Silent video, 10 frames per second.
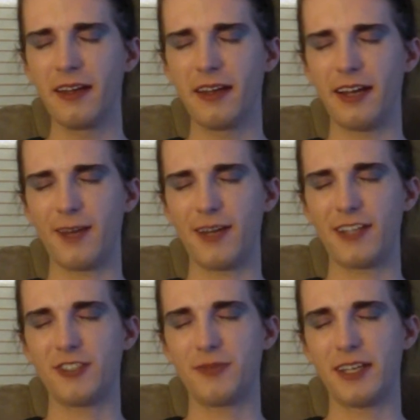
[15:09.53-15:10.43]
I
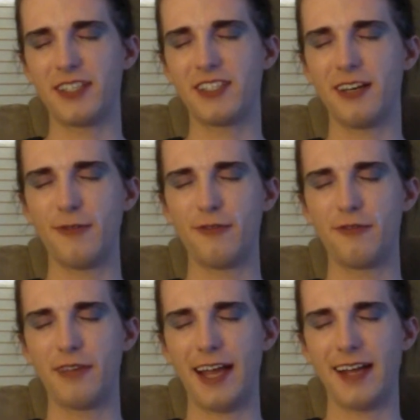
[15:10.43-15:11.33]
imagine
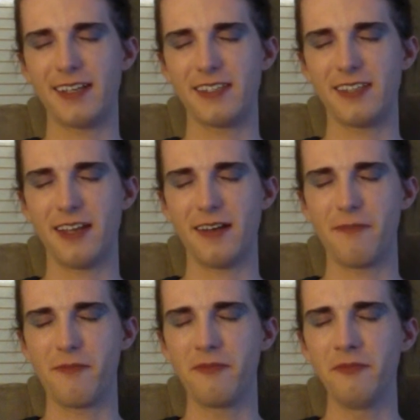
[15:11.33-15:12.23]
myself as, as
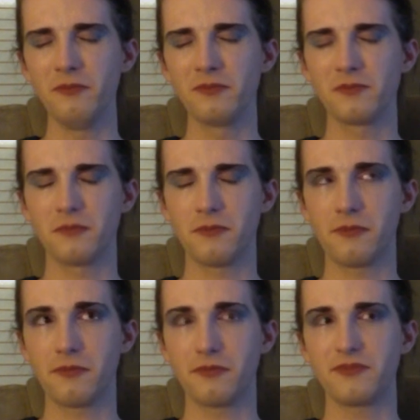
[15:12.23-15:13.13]

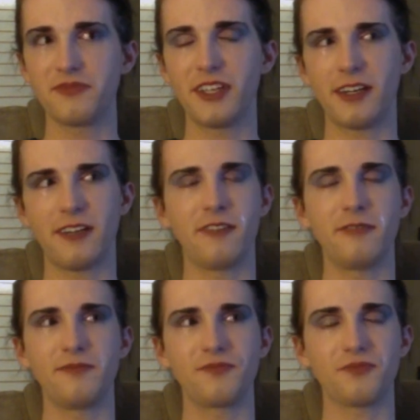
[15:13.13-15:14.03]
a
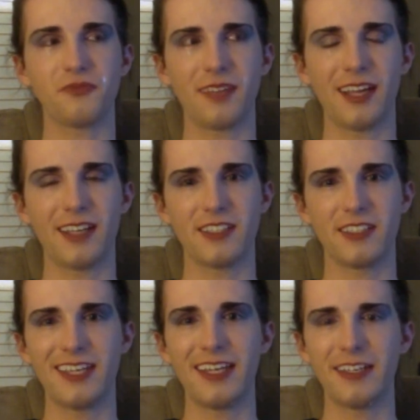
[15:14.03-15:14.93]

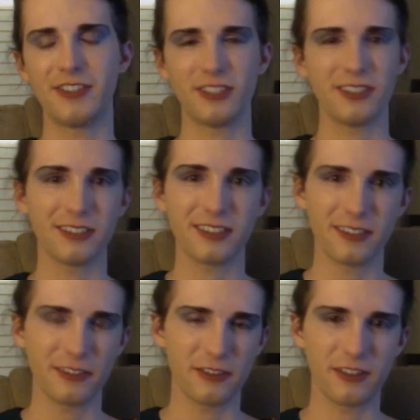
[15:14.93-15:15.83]
teenager, as a
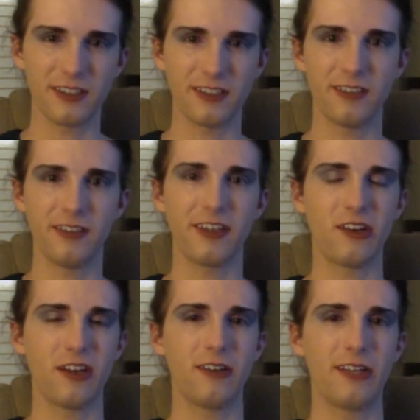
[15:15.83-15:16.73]
little girl,
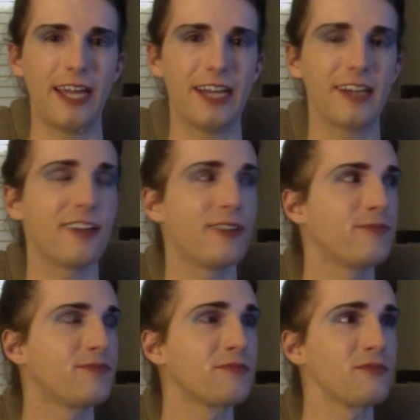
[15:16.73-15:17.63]
like
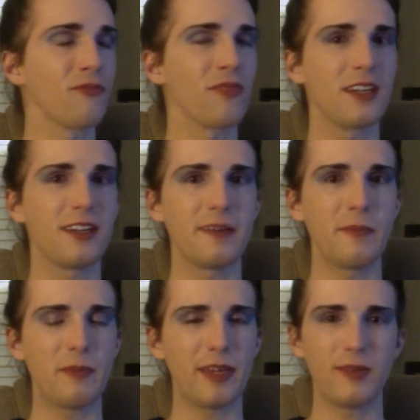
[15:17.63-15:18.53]

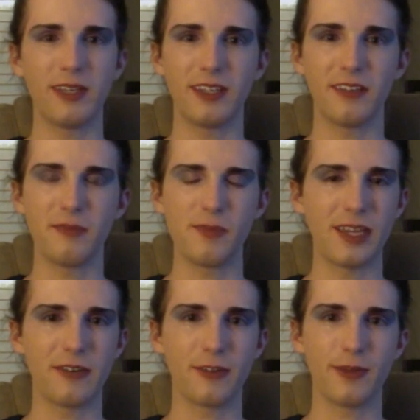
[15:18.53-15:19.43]
maybe
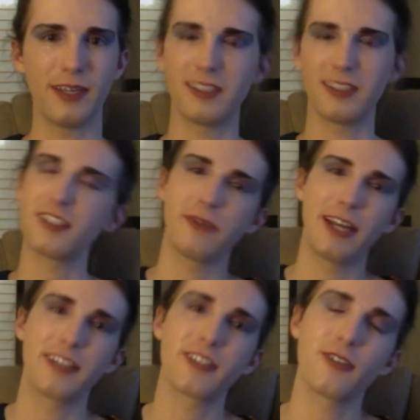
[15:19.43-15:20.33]
being with me in some
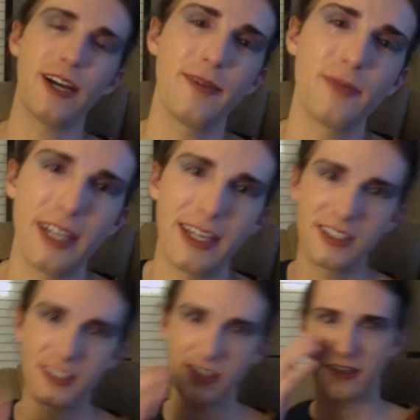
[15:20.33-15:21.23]
nice quiet
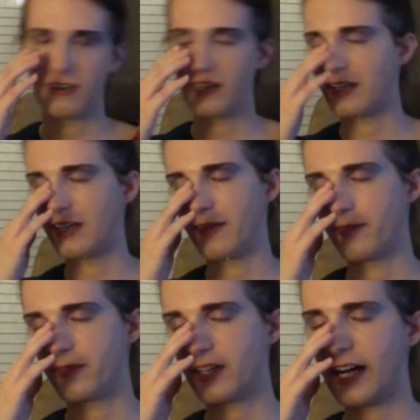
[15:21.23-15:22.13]
place, in
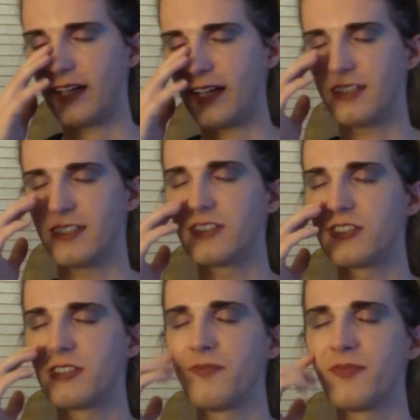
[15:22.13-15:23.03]
college.